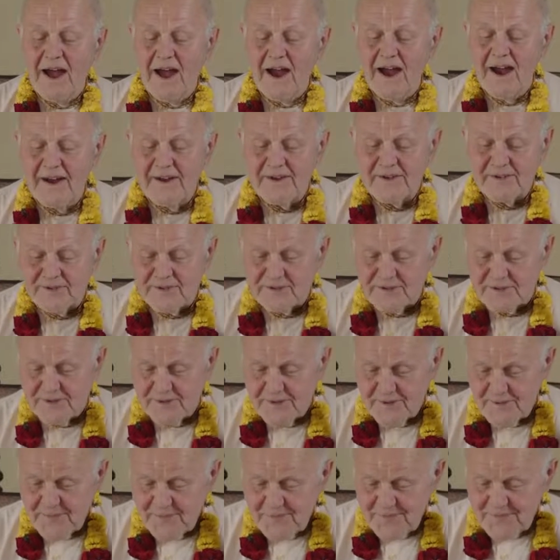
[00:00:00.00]
Hare
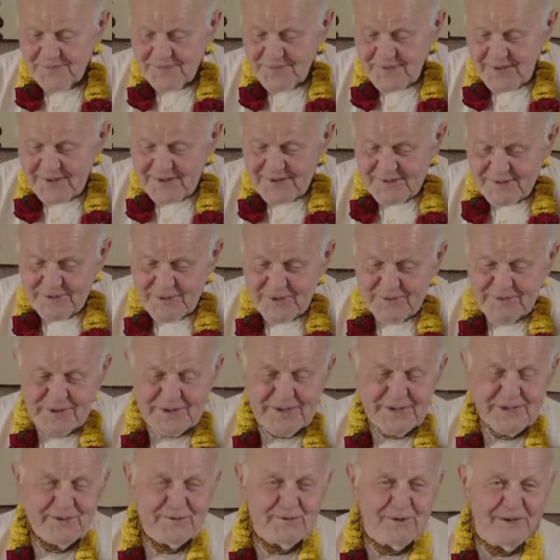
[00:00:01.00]
Krishna. Do you have
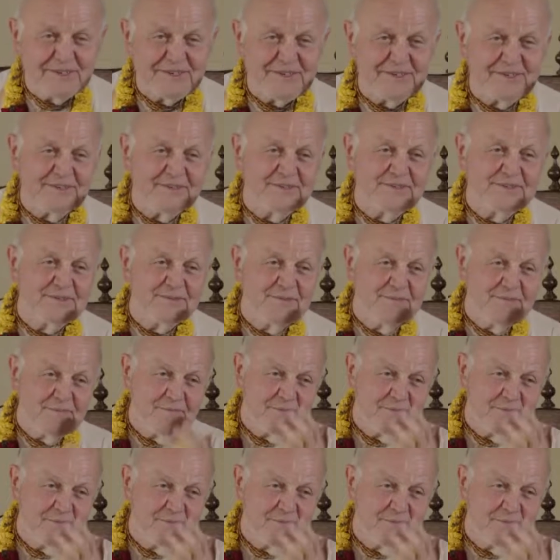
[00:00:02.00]
any questions?